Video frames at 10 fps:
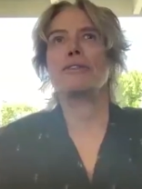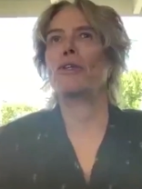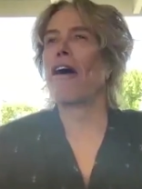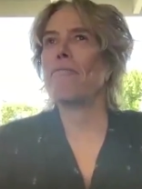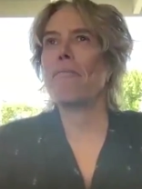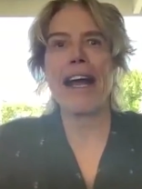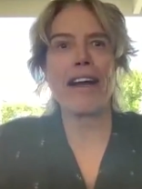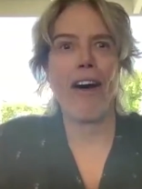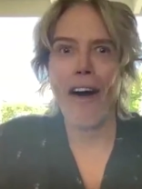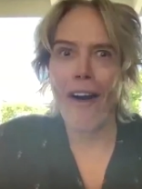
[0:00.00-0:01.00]
drive my
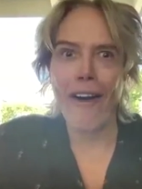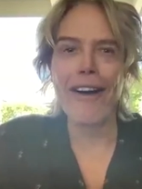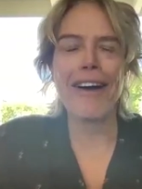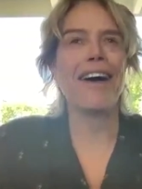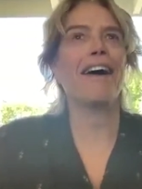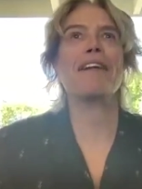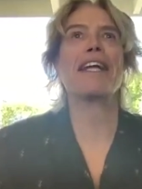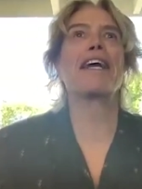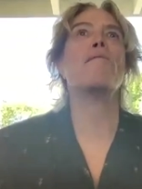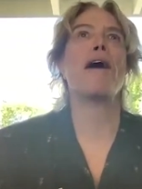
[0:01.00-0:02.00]
car. I
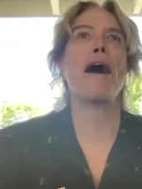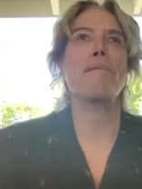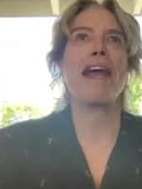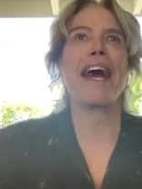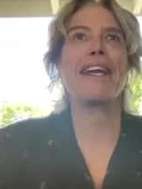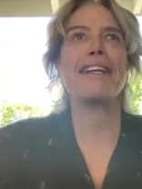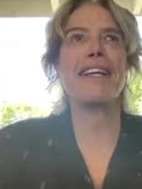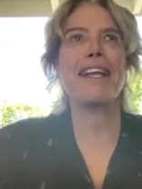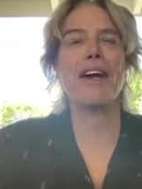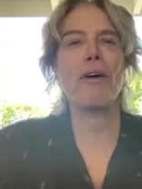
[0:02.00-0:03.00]
mean, come on, man,
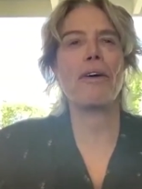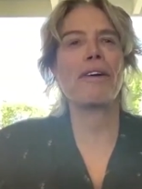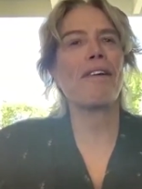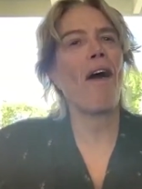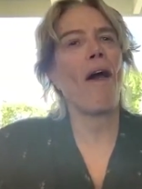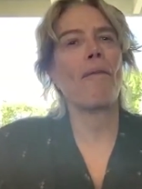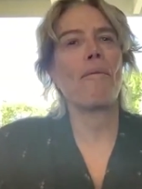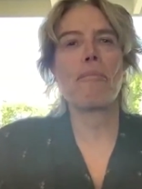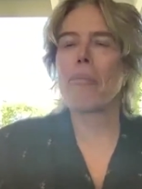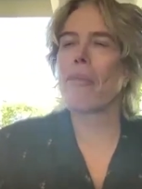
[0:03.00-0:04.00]
you know?
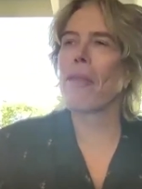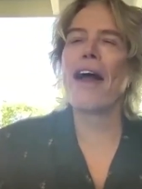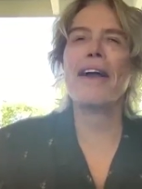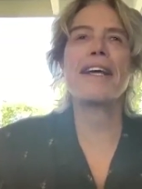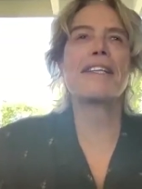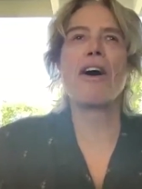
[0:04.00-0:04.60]
It's